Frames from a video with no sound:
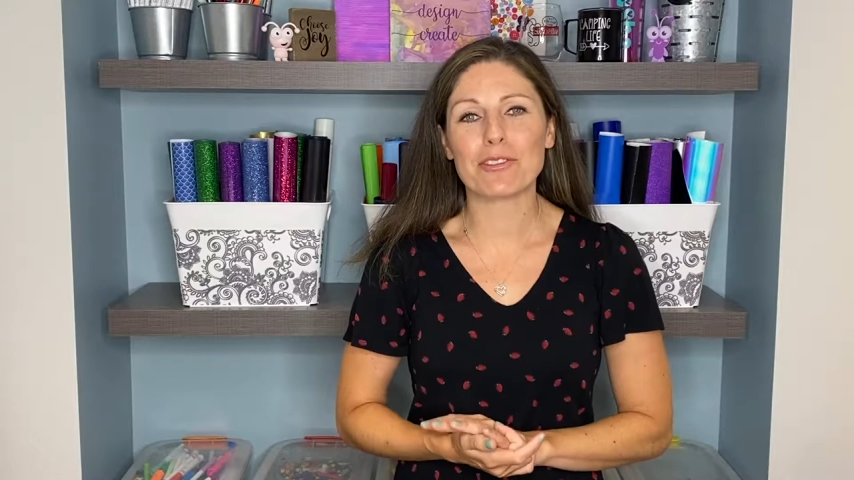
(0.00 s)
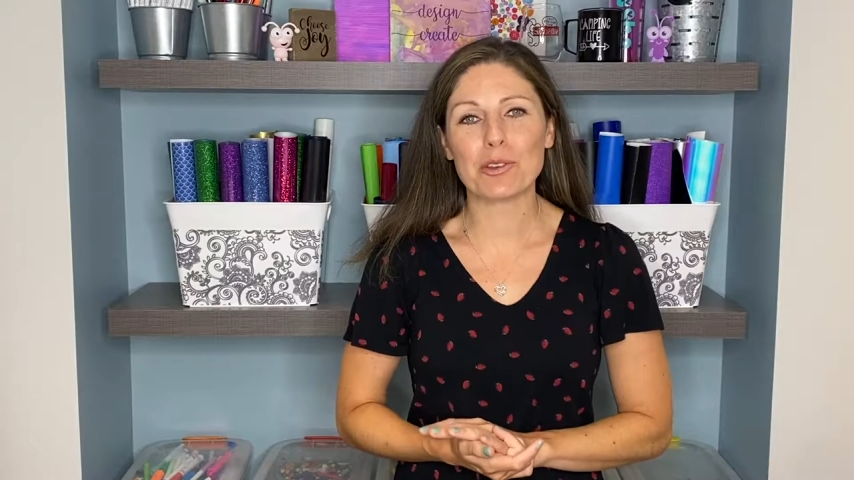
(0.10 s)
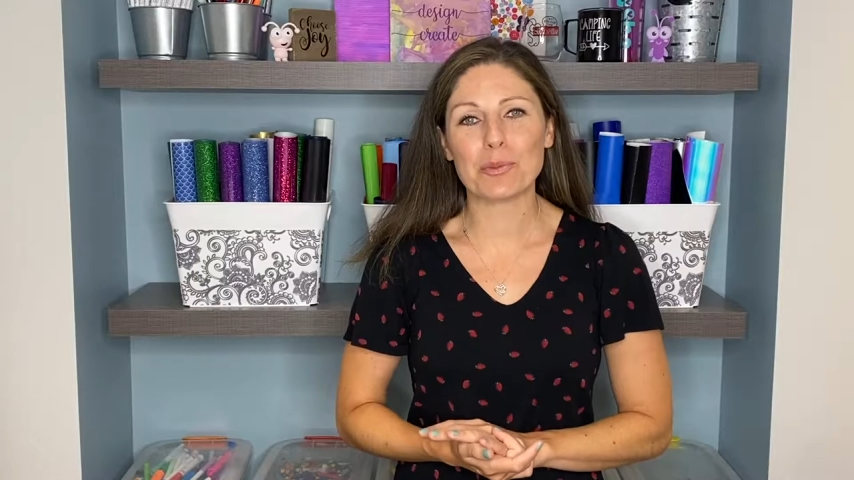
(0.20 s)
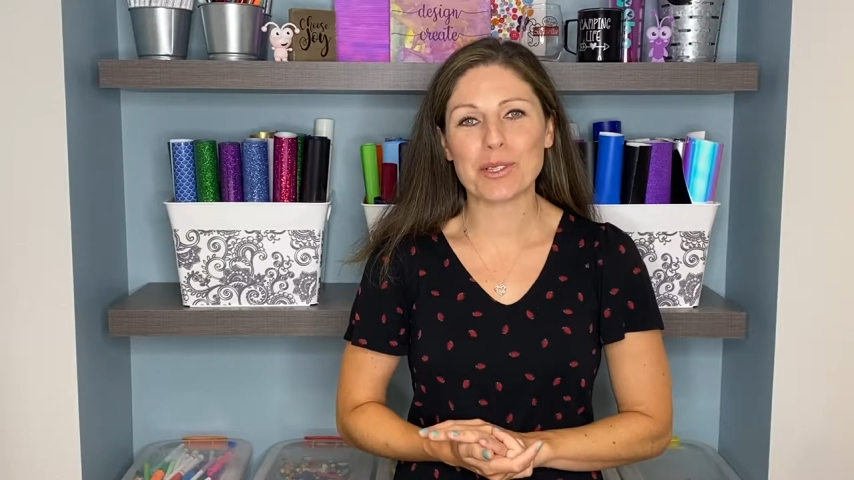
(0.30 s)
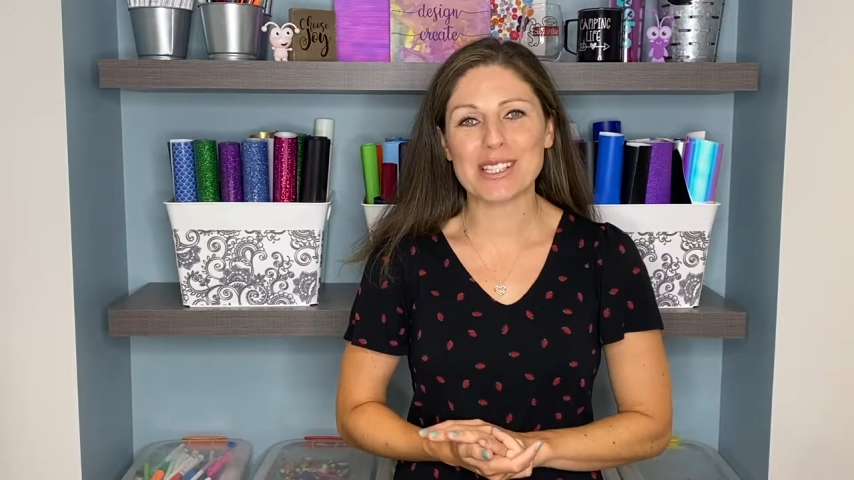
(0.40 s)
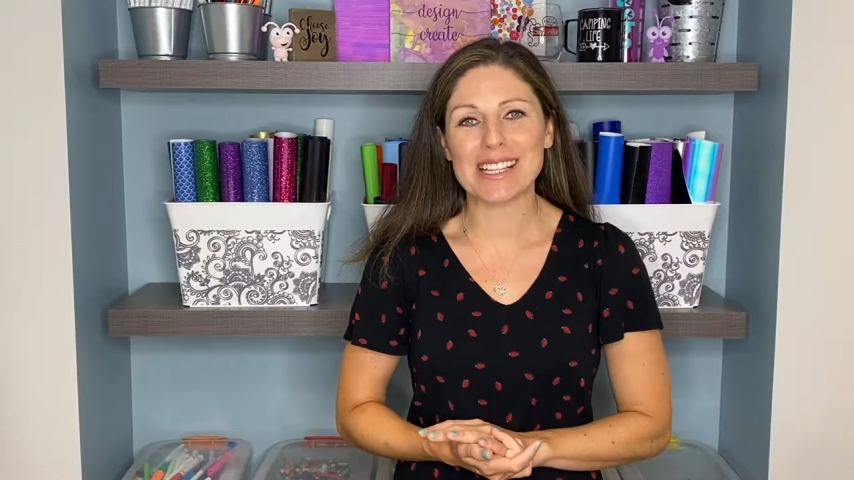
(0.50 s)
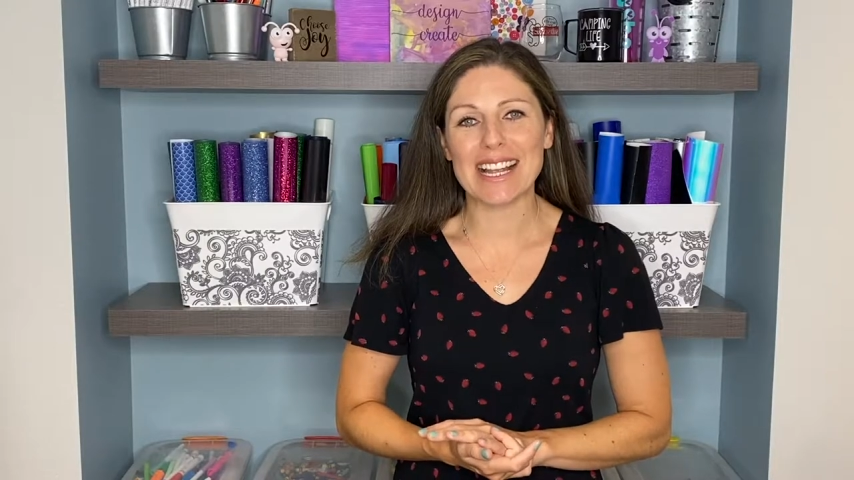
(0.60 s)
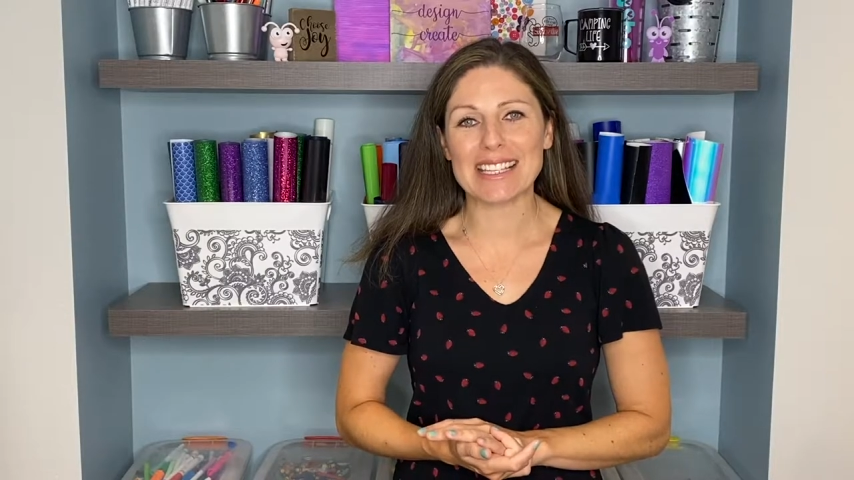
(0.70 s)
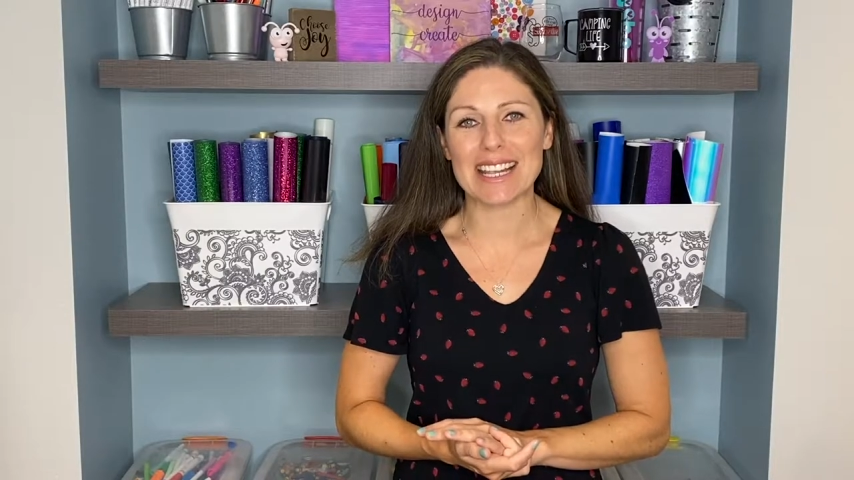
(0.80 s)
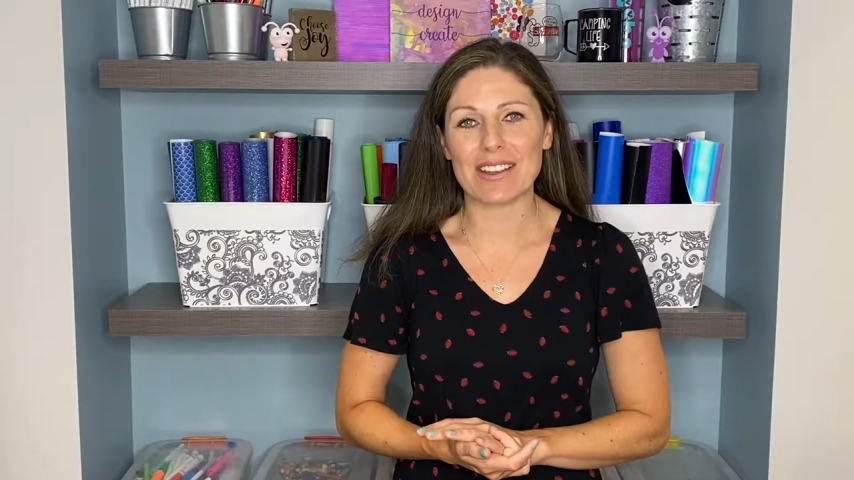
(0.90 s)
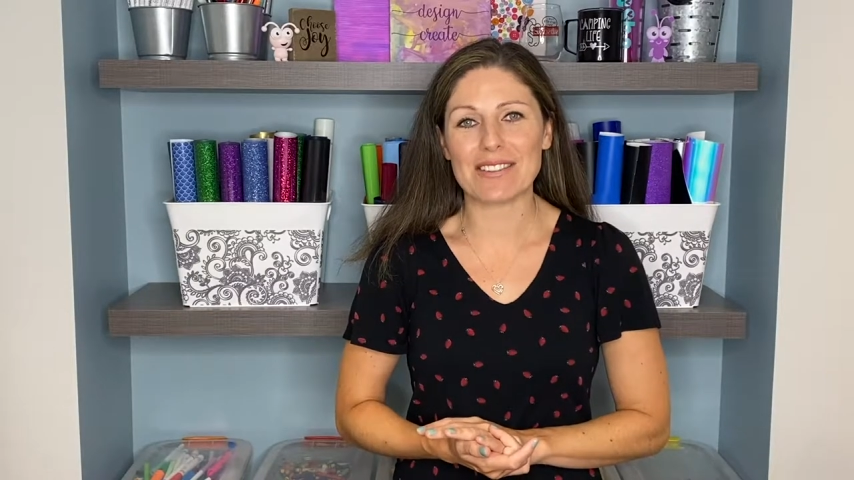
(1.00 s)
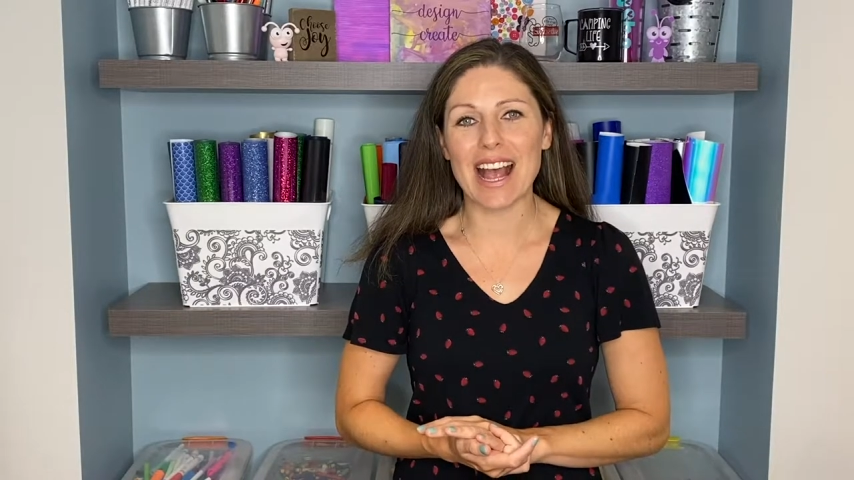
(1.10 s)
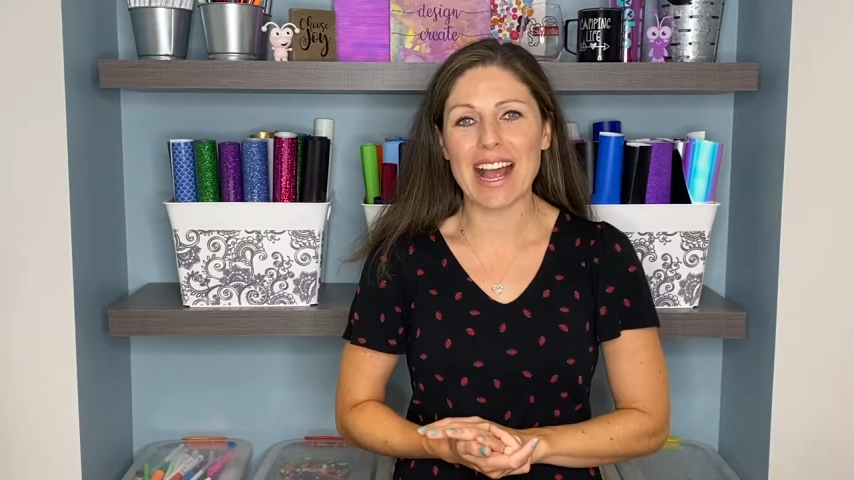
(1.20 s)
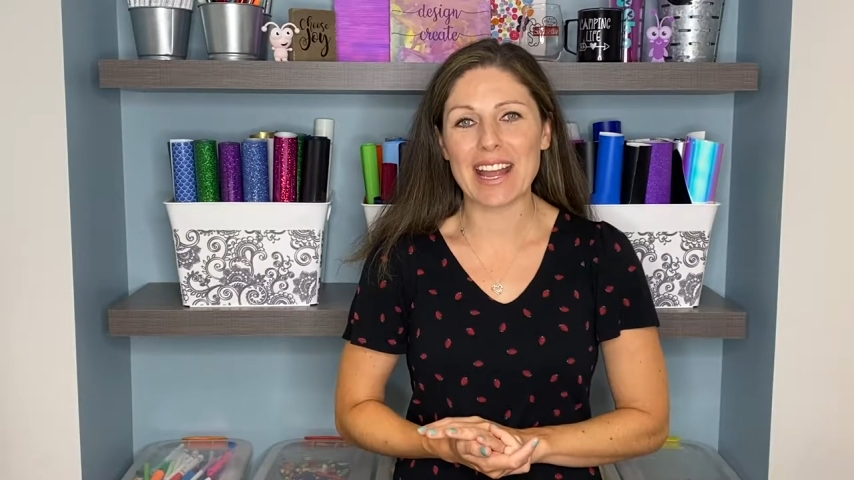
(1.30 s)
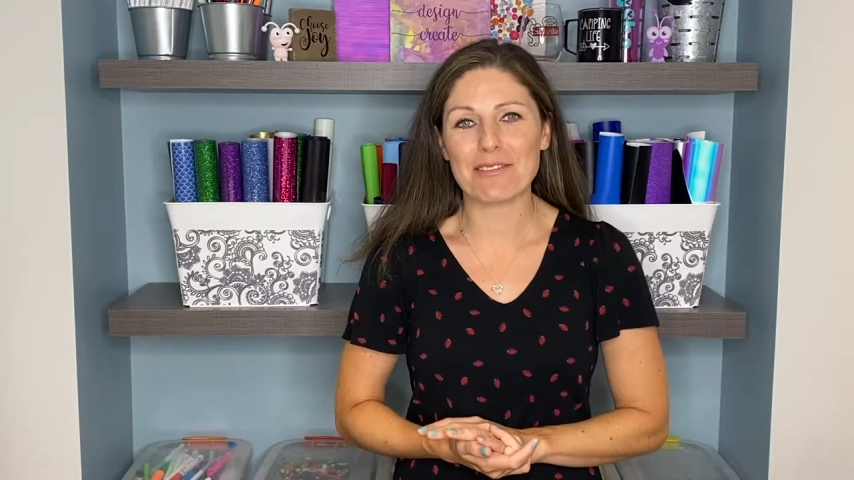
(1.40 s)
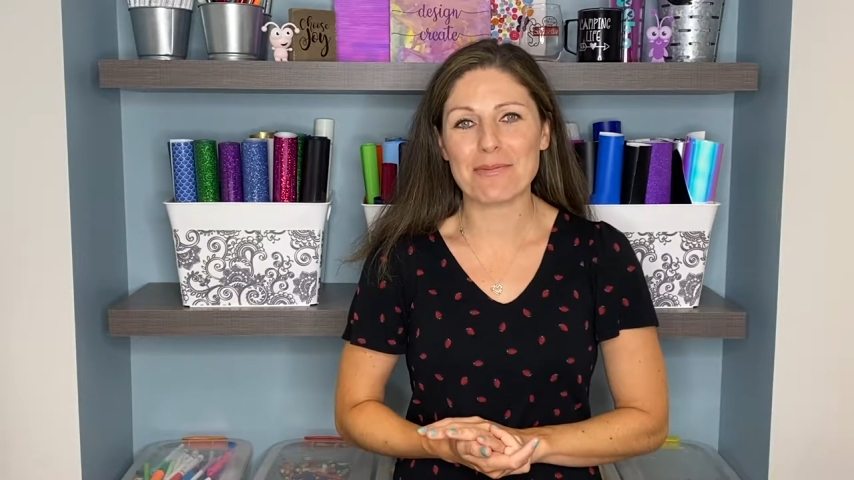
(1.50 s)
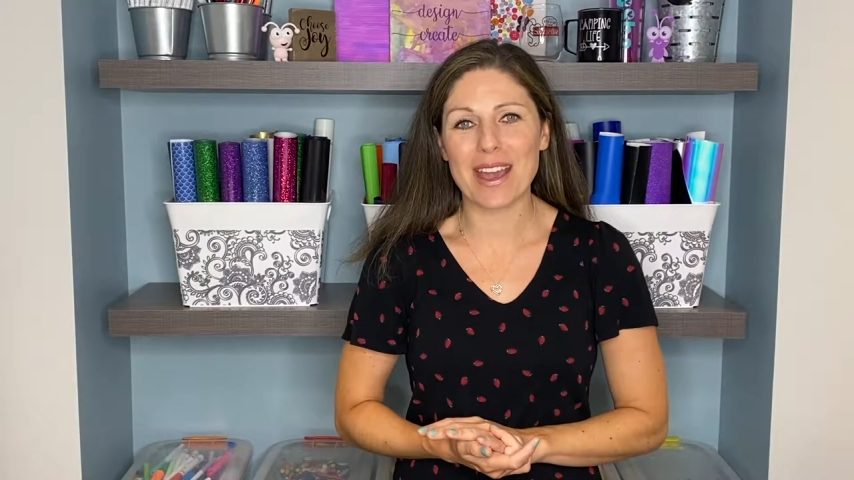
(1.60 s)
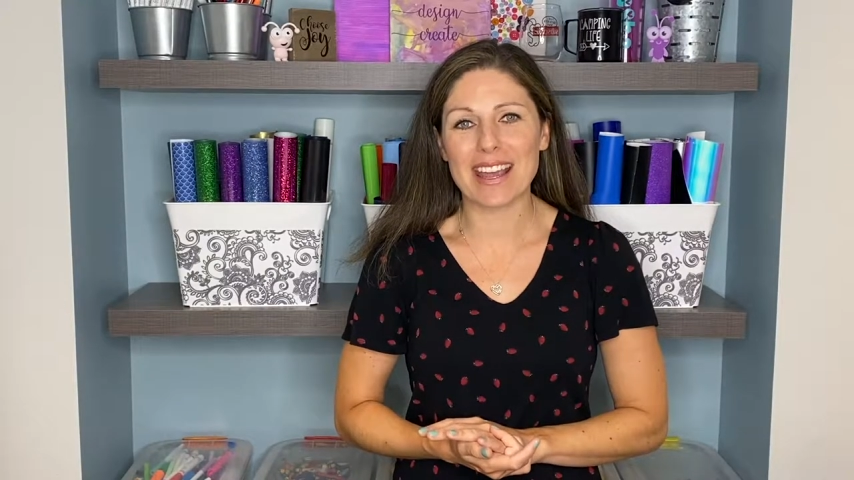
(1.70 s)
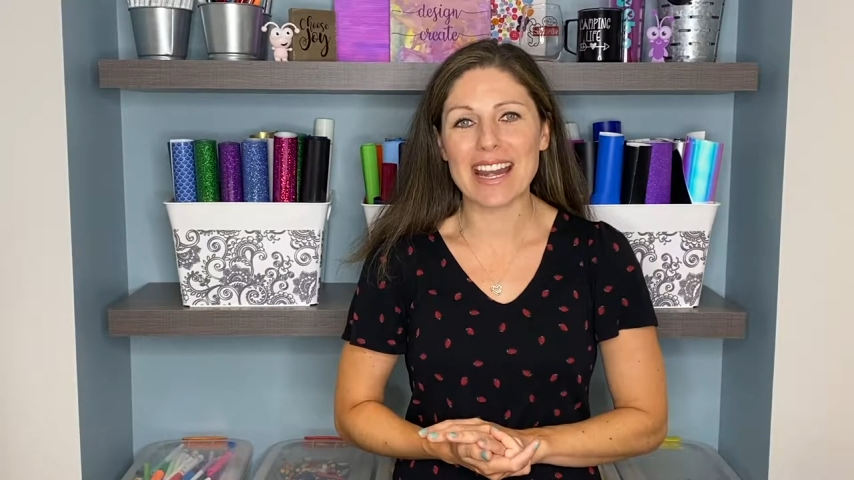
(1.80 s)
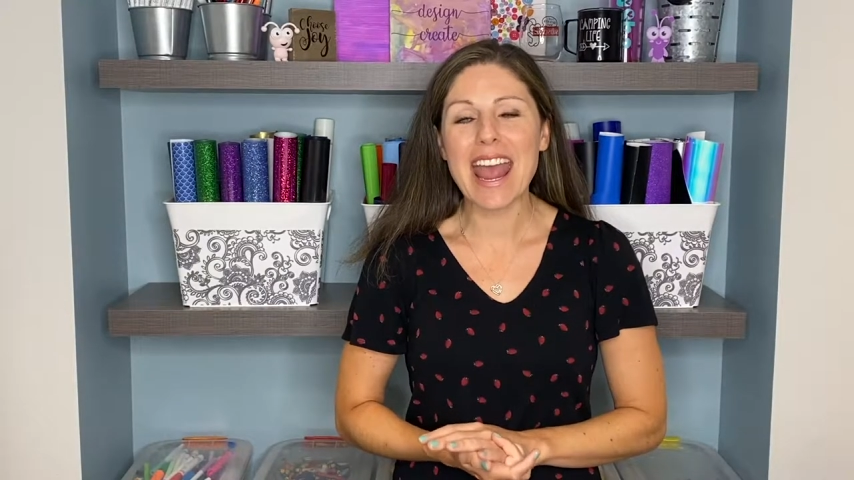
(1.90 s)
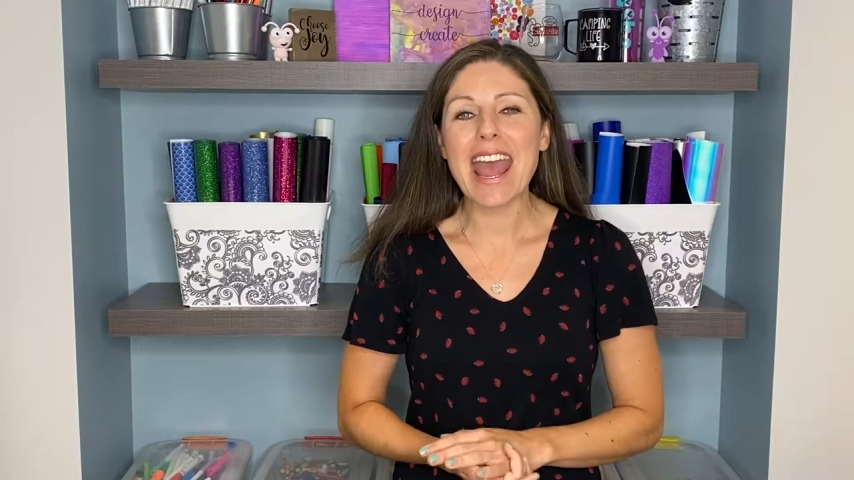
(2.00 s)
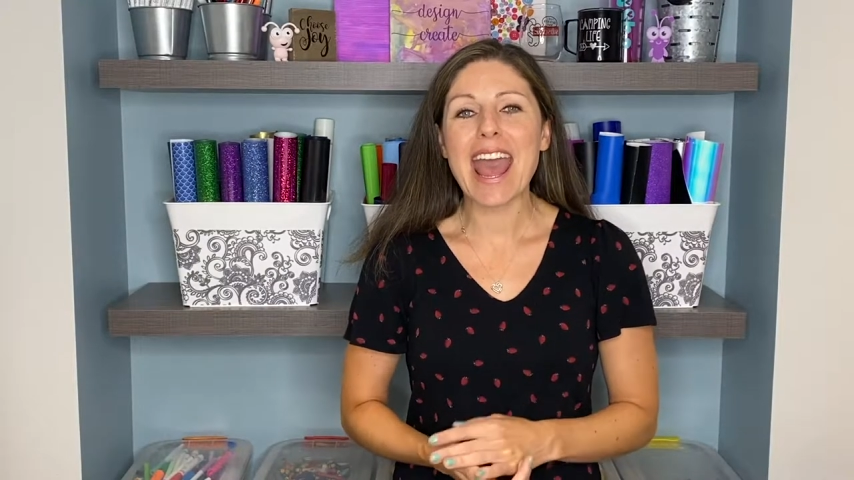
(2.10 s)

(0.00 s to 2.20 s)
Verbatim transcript: few personalized gifts I have made